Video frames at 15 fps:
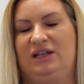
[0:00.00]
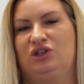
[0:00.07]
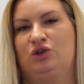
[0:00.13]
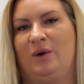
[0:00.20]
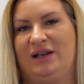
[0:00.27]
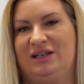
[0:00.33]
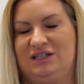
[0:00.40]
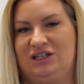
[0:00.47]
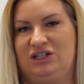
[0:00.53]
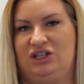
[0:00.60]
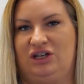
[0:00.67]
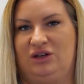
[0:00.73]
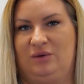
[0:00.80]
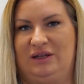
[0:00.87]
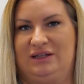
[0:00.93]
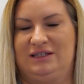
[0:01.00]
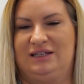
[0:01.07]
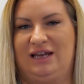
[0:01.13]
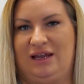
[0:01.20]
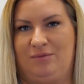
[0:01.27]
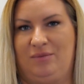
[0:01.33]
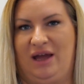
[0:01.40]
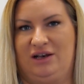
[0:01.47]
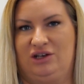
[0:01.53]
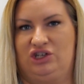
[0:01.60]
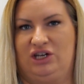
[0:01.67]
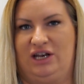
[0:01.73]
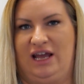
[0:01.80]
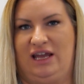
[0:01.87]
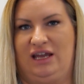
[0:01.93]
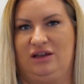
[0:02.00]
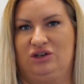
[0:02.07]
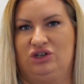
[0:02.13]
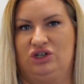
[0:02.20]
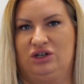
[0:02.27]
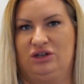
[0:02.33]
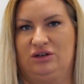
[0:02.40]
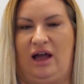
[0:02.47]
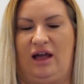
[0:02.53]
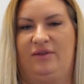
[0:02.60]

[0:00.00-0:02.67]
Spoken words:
22 and state pension age,